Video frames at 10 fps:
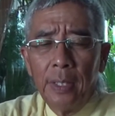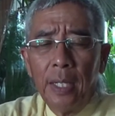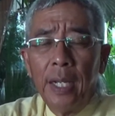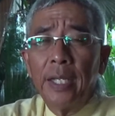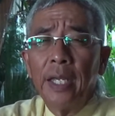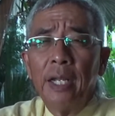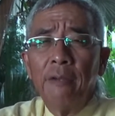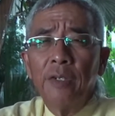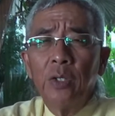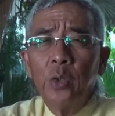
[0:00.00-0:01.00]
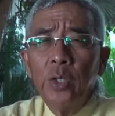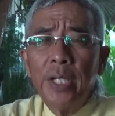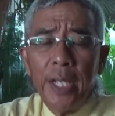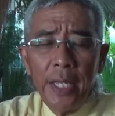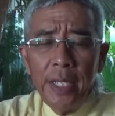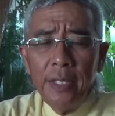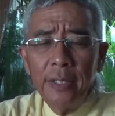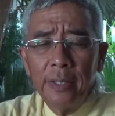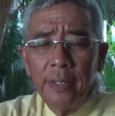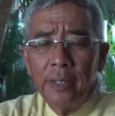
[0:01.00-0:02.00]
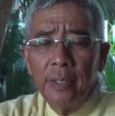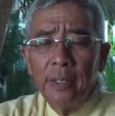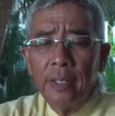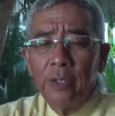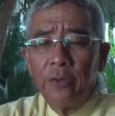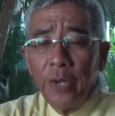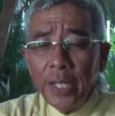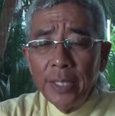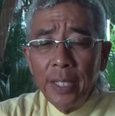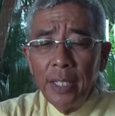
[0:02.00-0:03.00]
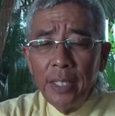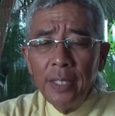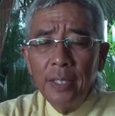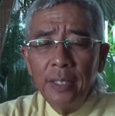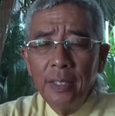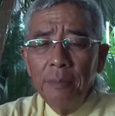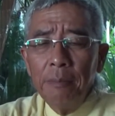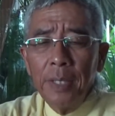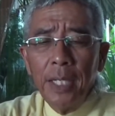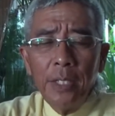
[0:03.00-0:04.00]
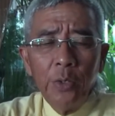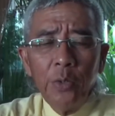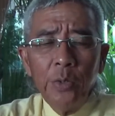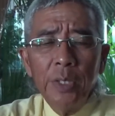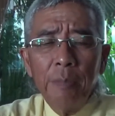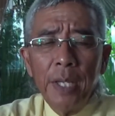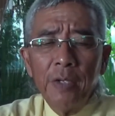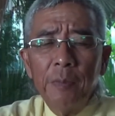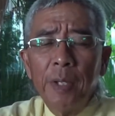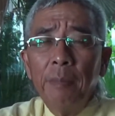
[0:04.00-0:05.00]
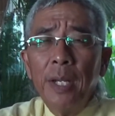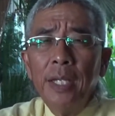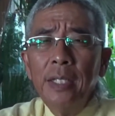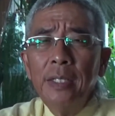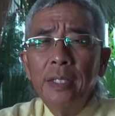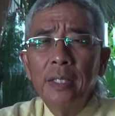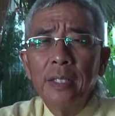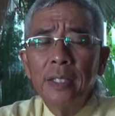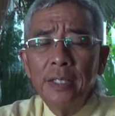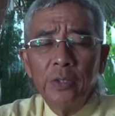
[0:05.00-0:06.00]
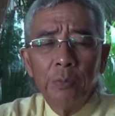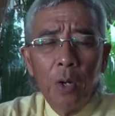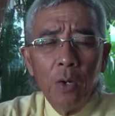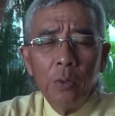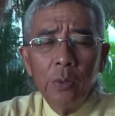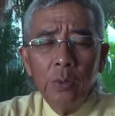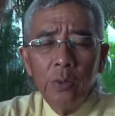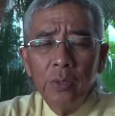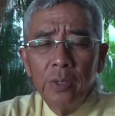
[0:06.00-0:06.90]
I can have a good day, a great day, but I know in the back of my mind that tomorrow